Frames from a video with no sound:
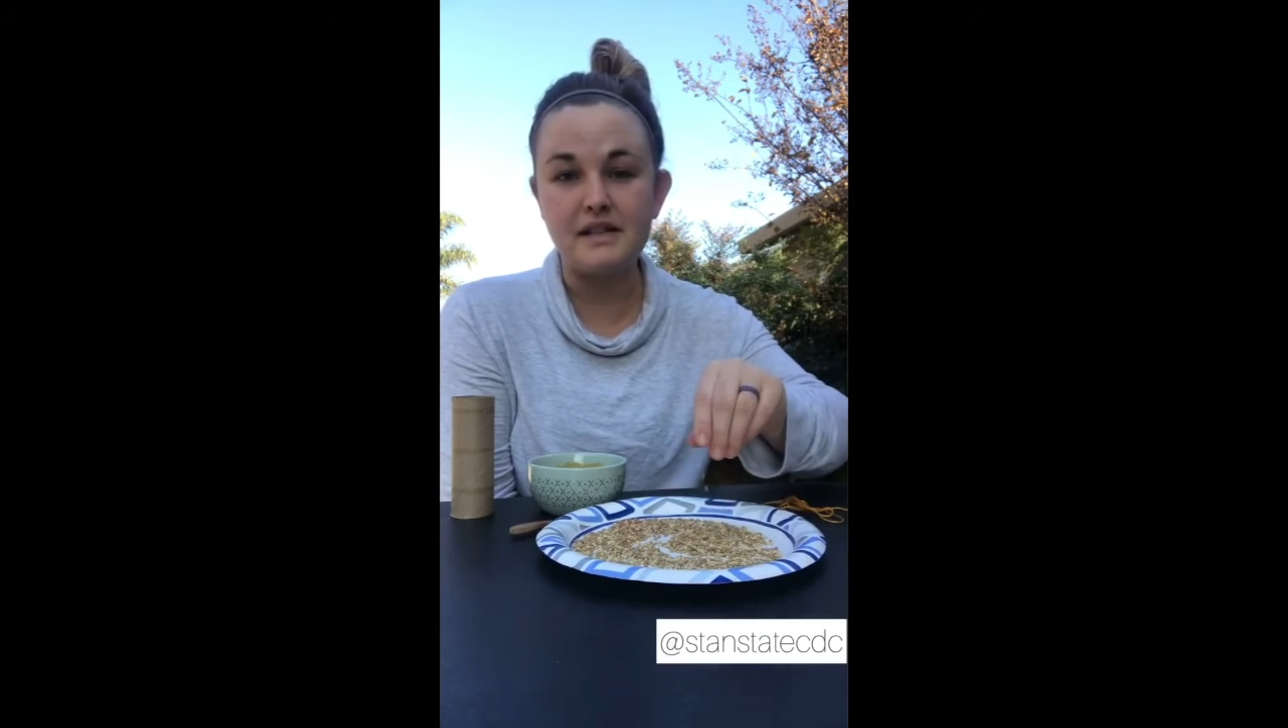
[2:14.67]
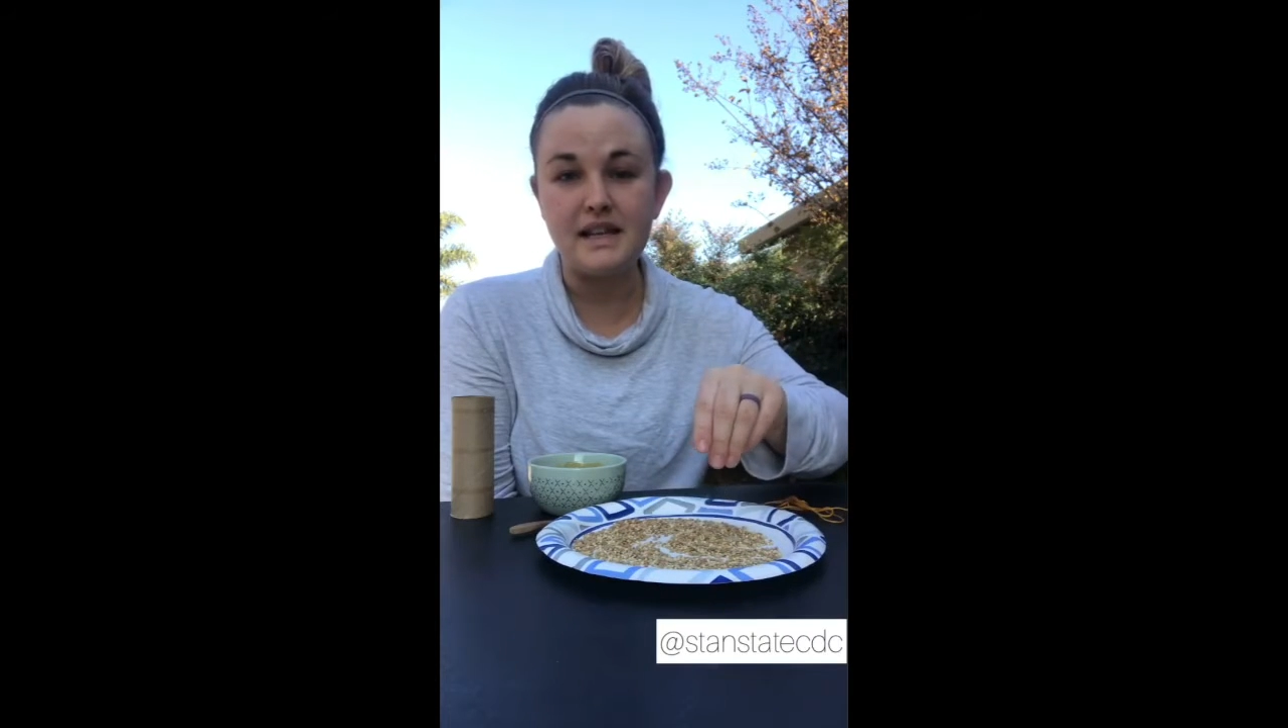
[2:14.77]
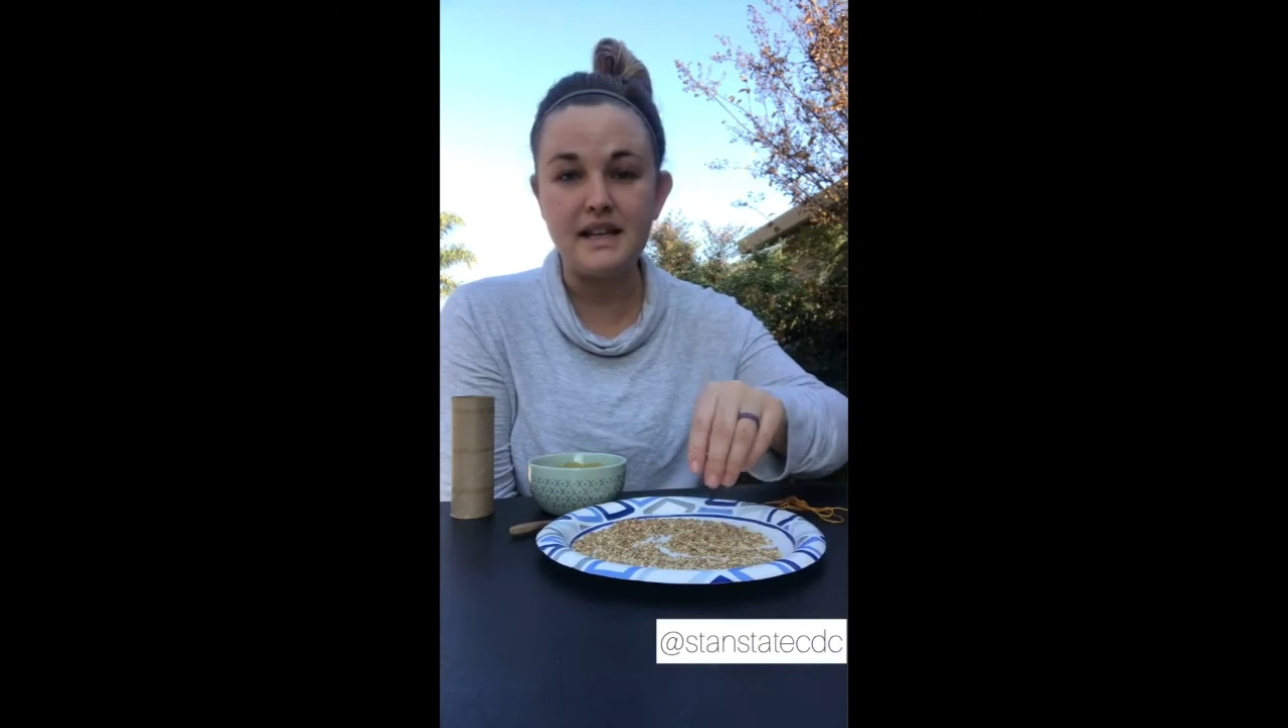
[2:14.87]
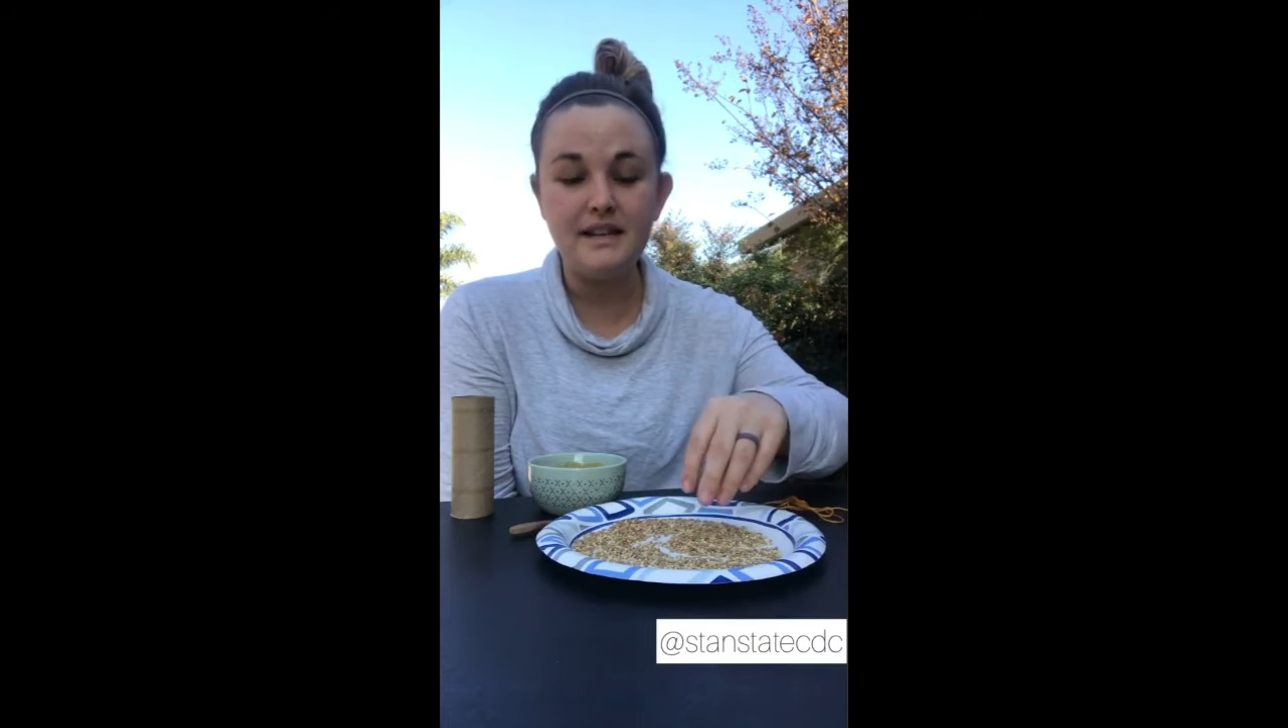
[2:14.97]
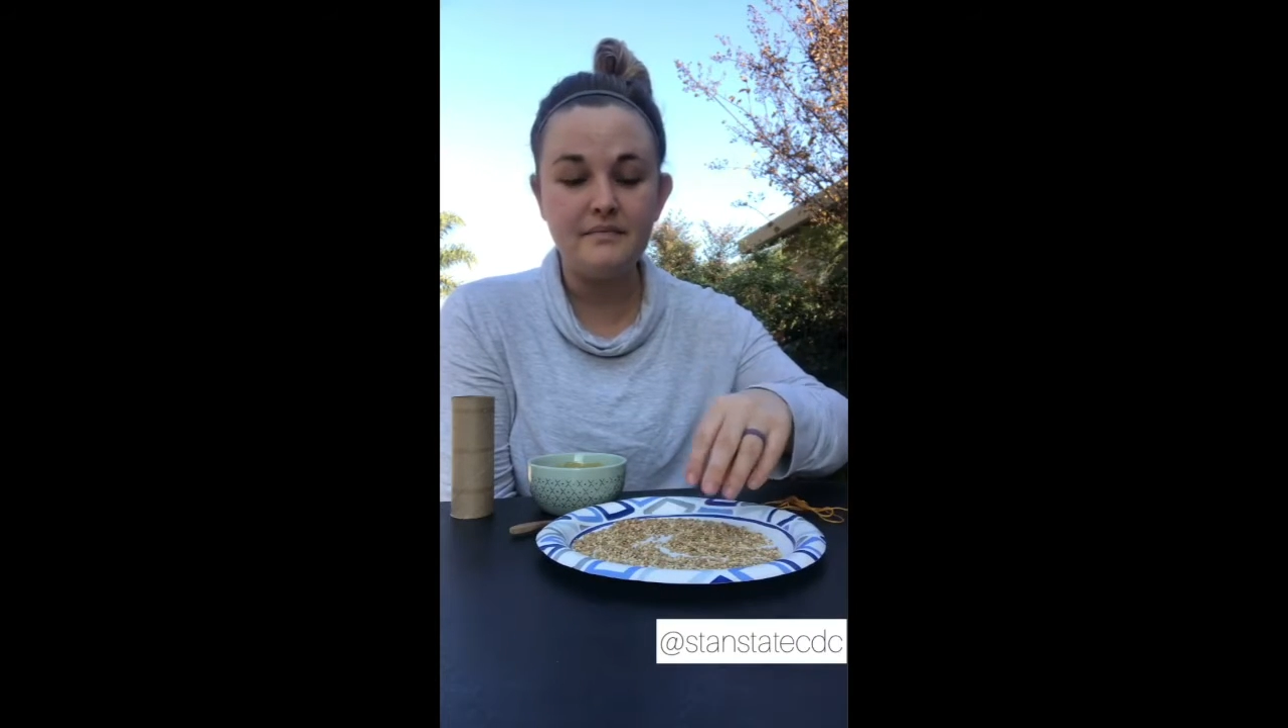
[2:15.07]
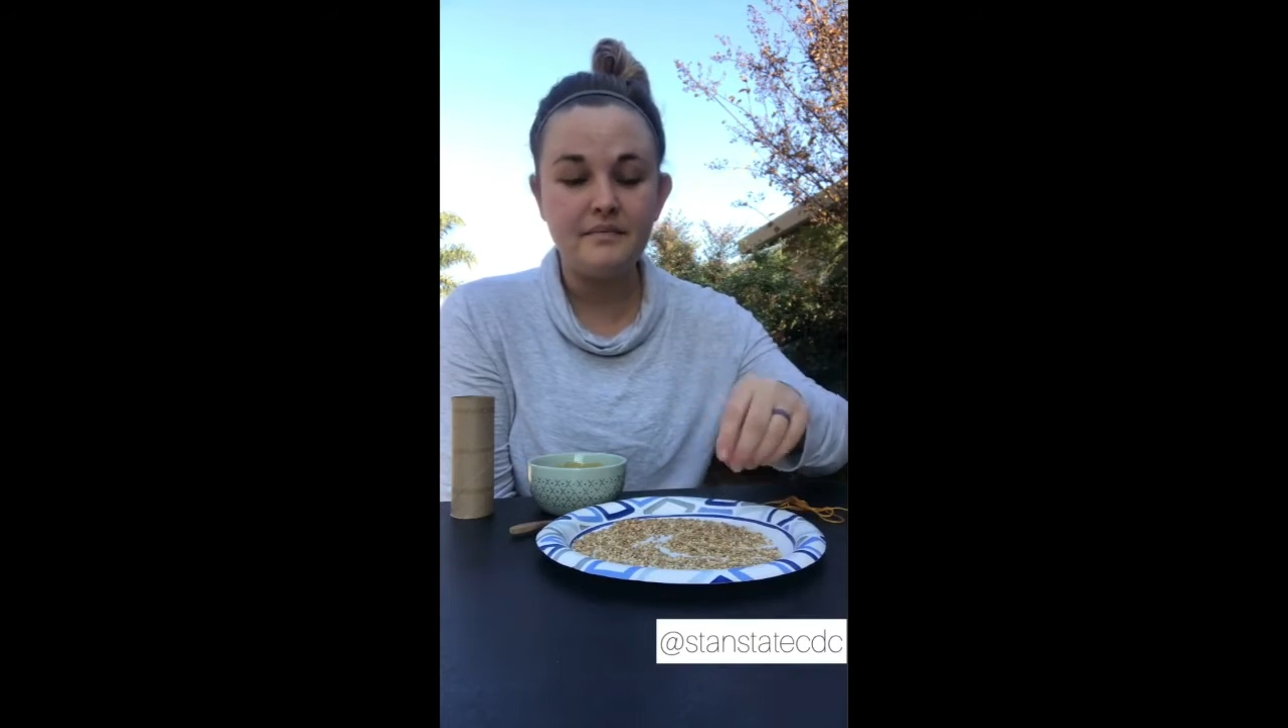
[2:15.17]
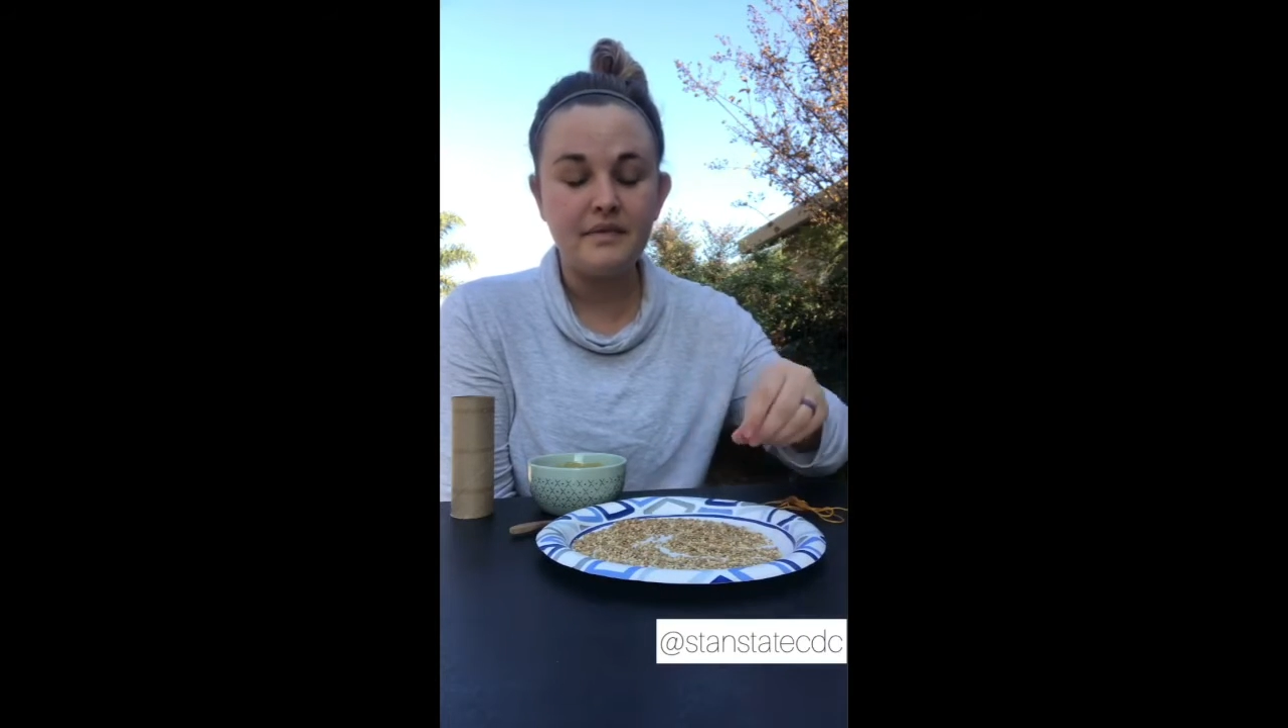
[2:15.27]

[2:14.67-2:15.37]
seed,